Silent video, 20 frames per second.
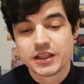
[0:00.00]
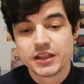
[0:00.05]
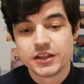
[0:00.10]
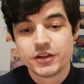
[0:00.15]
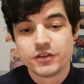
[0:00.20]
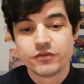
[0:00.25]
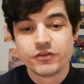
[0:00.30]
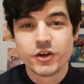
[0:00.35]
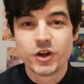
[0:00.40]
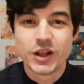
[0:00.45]

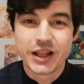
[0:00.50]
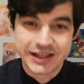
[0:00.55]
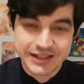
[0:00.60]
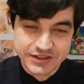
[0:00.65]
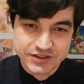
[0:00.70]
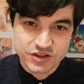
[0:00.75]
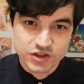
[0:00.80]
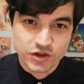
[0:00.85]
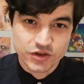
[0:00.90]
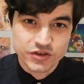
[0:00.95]
You feel like
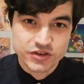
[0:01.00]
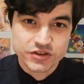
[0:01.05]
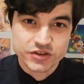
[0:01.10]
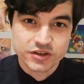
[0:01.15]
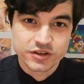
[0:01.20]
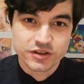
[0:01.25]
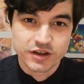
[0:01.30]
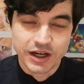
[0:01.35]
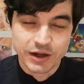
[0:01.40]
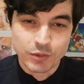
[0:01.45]
it's
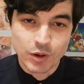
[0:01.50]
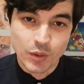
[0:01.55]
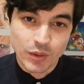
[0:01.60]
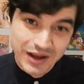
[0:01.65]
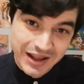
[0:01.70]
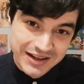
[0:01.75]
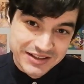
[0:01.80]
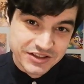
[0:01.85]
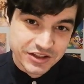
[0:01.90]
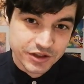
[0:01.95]
constant. I won't
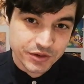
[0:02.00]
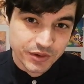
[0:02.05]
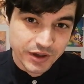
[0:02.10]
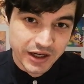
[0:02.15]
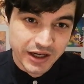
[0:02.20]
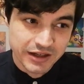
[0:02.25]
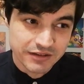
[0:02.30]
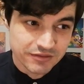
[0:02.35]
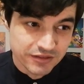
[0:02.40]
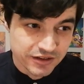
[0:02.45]
lie to you,
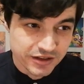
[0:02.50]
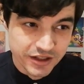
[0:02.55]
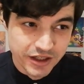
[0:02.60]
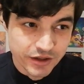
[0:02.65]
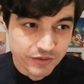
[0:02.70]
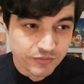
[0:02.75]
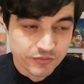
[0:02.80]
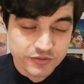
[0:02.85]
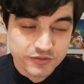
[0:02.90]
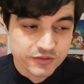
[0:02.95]
I've
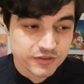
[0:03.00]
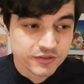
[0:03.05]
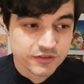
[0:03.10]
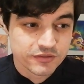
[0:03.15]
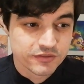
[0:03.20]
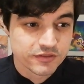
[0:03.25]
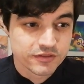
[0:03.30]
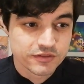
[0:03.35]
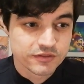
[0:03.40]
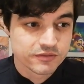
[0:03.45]

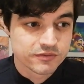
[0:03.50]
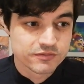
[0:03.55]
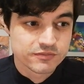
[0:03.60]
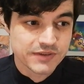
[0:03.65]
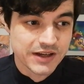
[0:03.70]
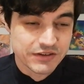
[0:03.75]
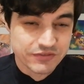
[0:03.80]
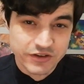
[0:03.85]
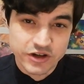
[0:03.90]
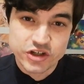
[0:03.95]

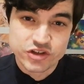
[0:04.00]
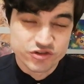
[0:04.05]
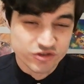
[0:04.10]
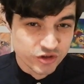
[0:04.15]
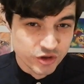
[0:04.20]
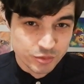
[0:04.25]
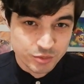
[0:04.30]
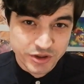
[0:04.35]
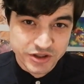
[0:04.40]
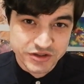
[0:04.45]
had very
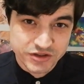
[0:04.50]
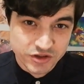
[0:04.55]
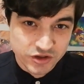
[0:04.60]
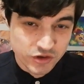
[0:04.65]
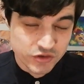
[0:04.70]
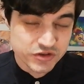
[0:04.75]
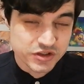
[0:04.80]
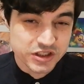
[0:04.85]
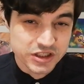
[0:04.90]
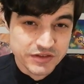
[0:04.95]
strong depression
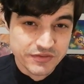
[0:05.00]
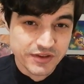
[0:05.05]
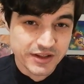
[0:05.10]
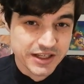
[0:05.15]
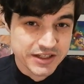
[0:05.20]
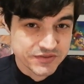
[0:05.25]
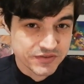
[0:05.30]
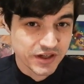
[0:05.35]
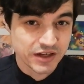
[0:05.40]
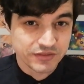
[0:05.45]
constantly for the
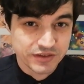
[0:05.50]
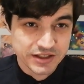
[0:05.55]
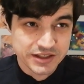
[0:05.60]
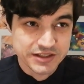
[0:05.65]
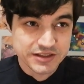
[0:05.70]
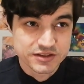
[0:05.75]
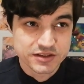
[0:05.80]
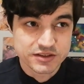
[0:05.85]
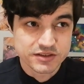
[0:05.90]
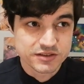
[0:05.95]
last 5
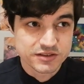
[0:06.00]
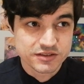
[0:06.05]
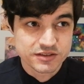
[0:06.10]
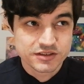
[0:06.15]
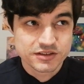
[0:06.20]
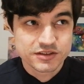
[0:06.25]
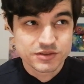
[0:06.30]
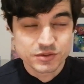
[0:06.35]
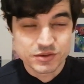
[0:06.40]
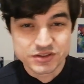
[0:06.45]
years, and
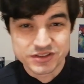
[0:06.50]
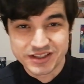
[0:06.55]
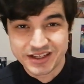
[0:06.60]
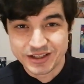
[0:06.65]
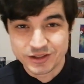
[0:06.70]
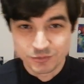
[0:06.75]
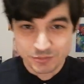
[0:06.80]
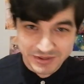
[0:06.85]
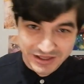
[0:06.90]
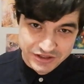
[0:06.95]

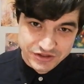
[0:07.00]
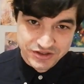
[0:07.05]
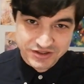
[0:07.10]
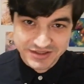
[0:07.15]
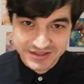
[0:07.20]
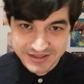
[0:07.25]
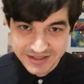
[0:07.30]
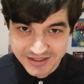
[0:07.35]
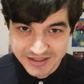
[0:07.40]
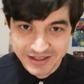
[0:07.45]
suicidal
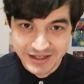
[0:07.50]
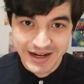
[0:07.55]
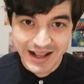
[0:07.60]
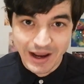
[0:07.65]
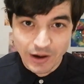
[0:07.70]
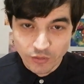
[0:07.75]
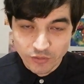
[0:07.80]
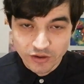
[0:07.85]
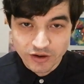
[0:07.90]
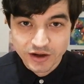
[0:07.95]
patches in and
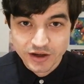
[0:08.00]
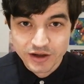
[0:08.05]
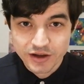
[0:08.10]
out,